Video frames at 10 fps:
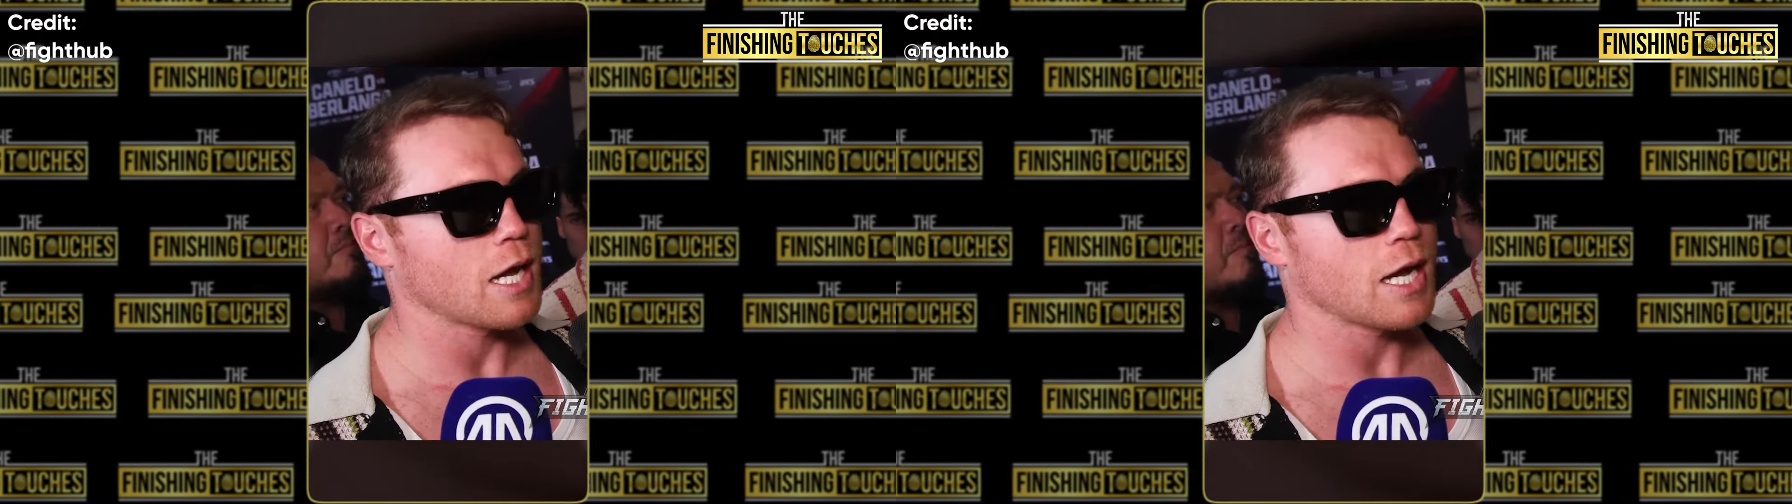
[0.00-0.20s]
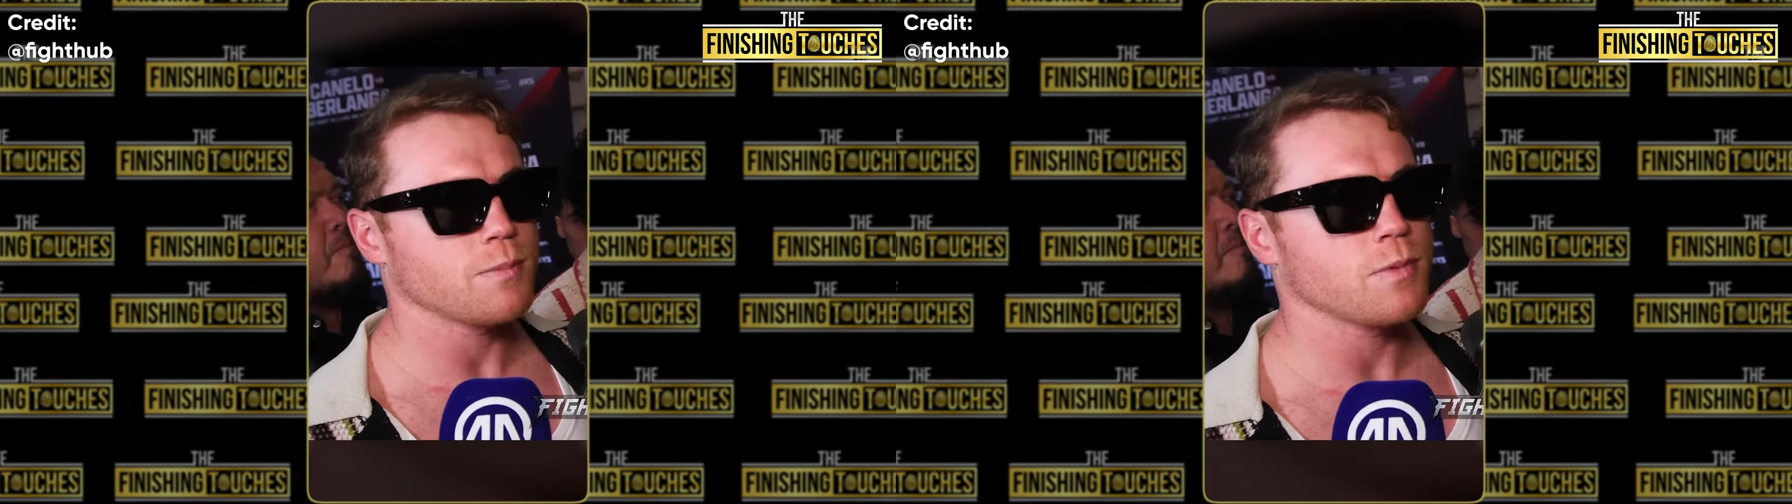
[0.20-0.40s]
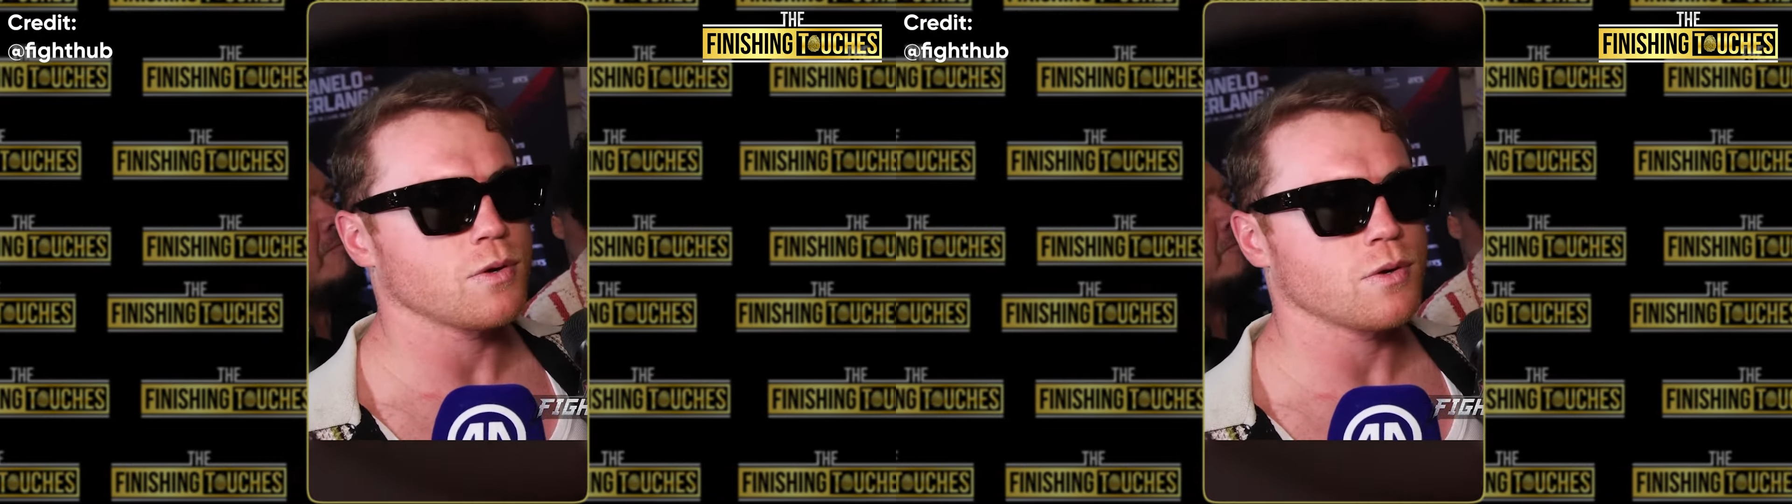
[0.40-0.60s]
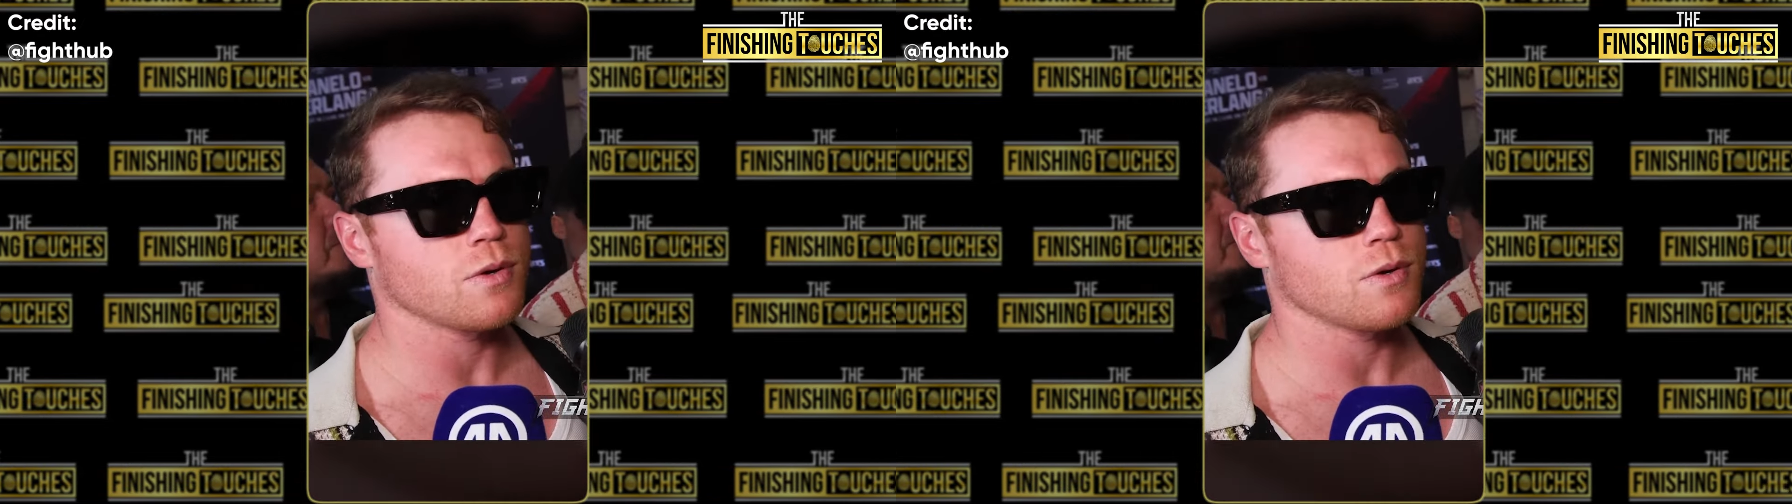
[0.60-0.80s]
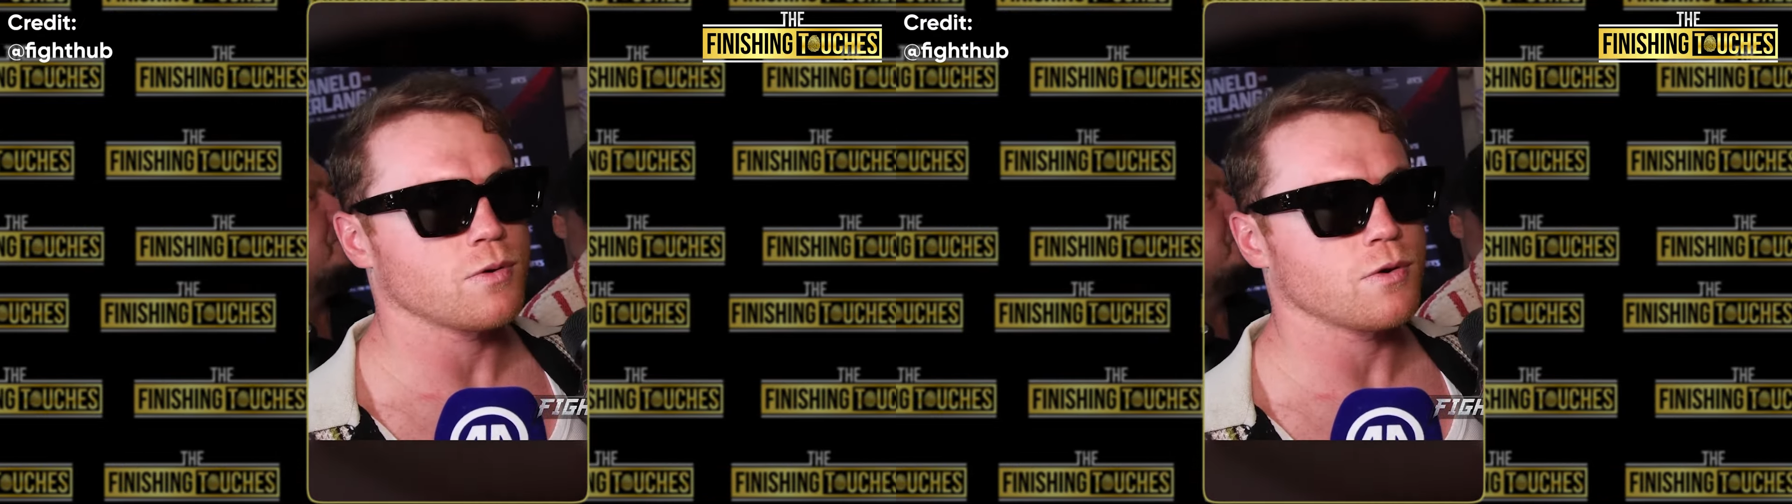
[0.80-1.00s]
I'm
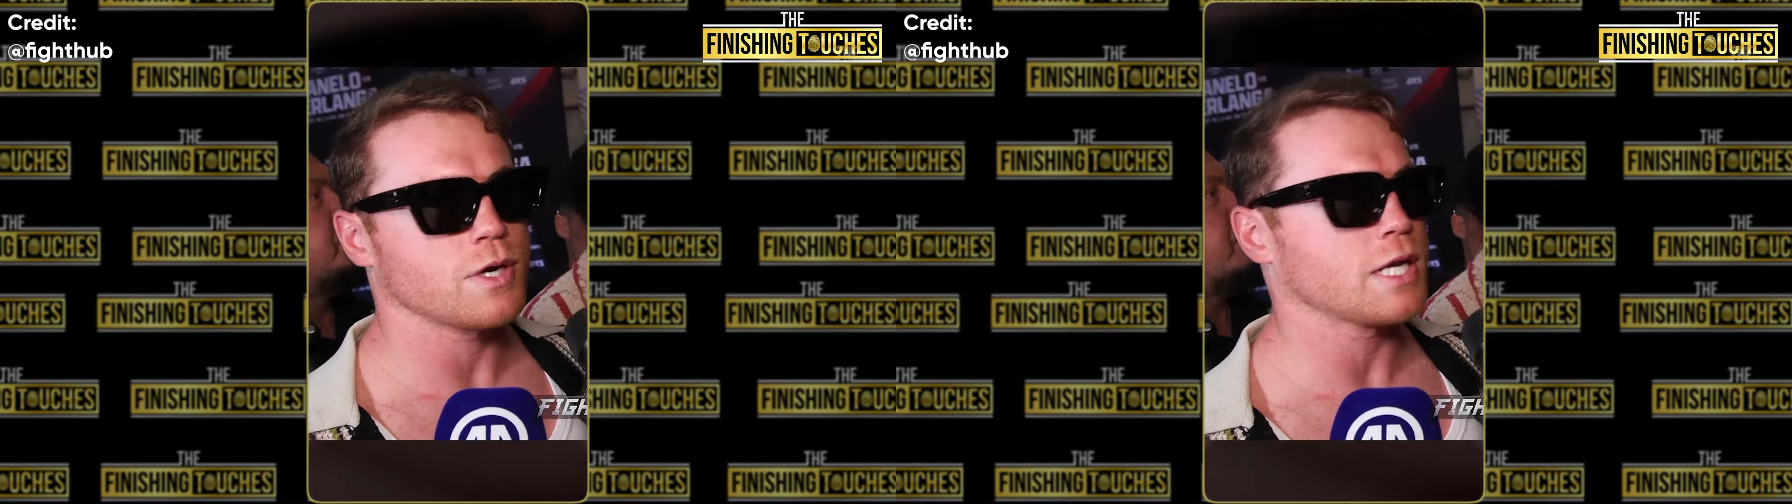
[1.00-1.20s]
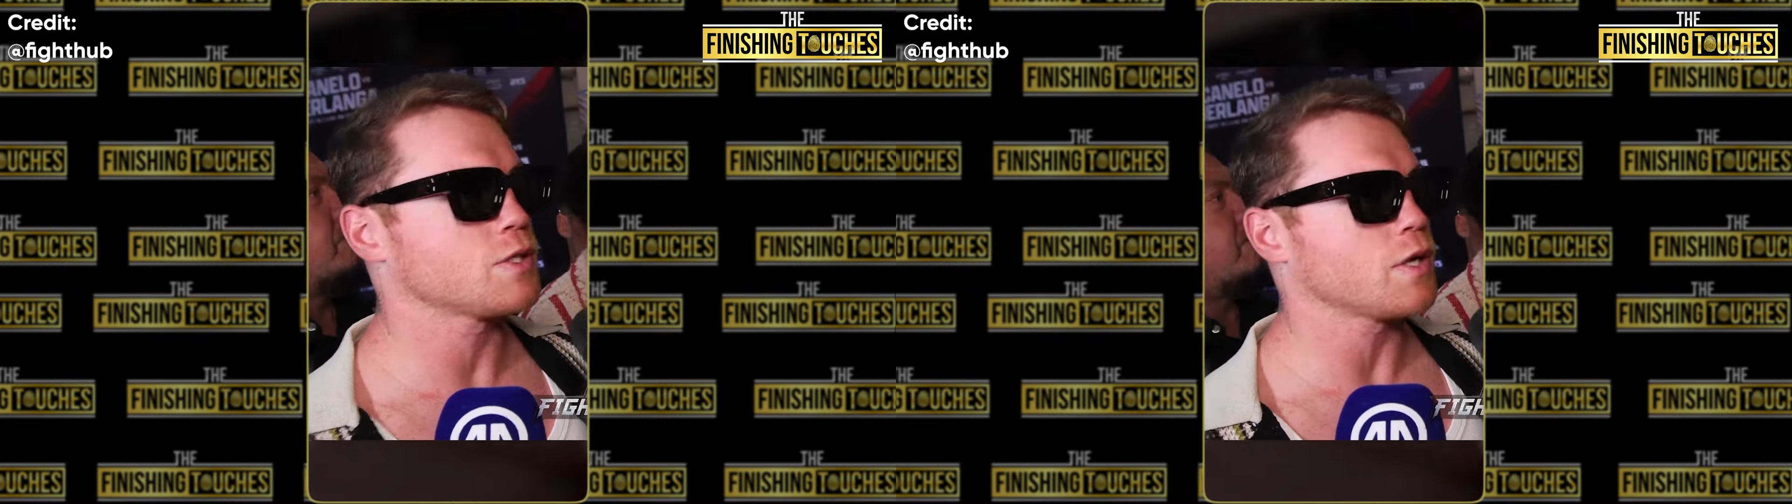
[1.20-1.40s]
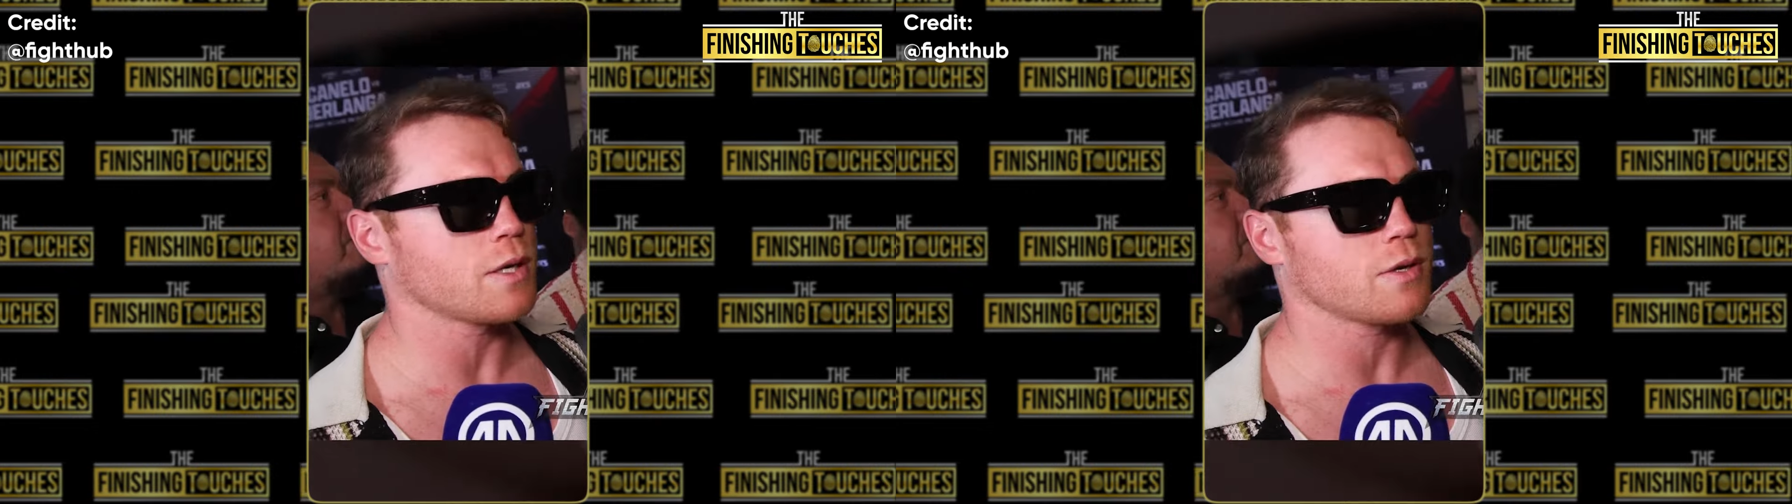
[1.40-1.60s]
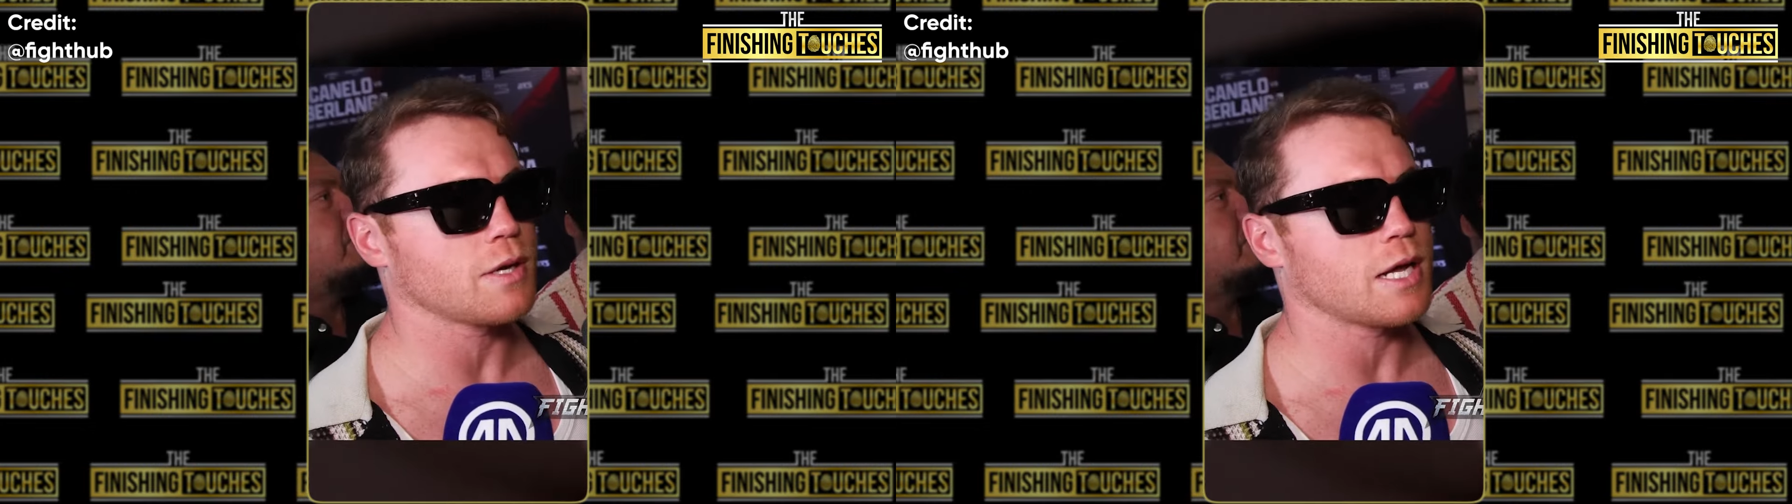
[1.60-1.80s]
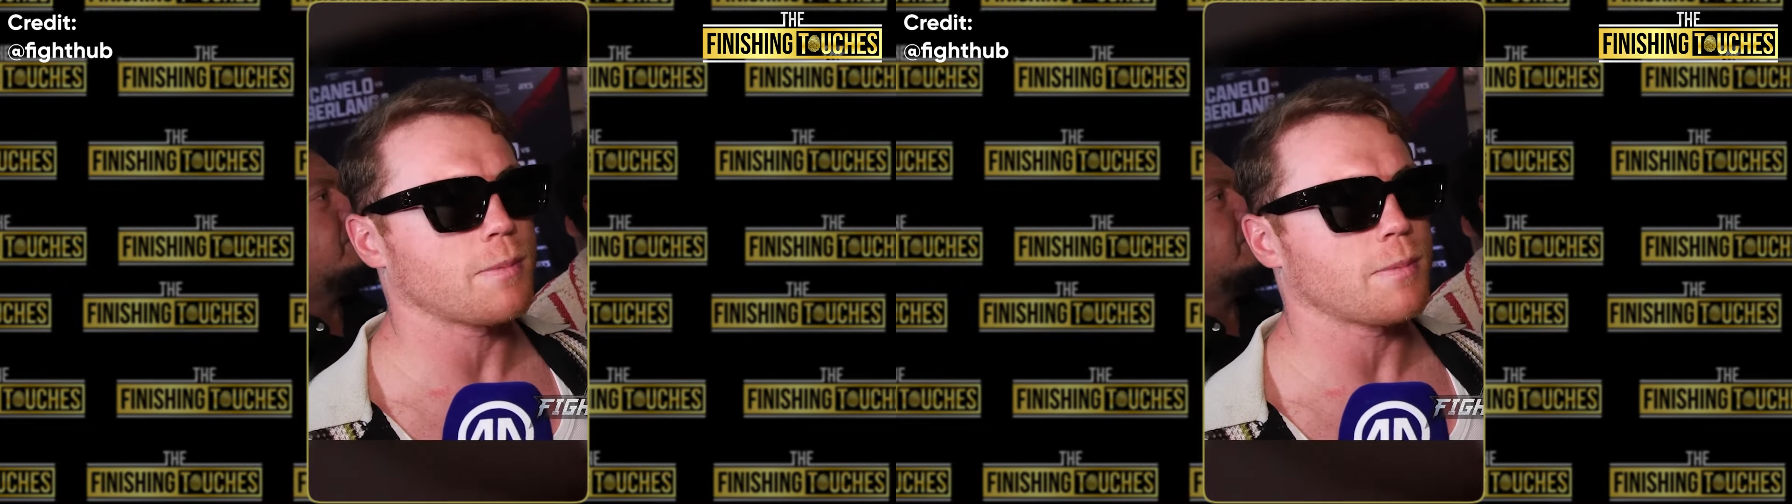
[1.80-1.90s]
not gonna talk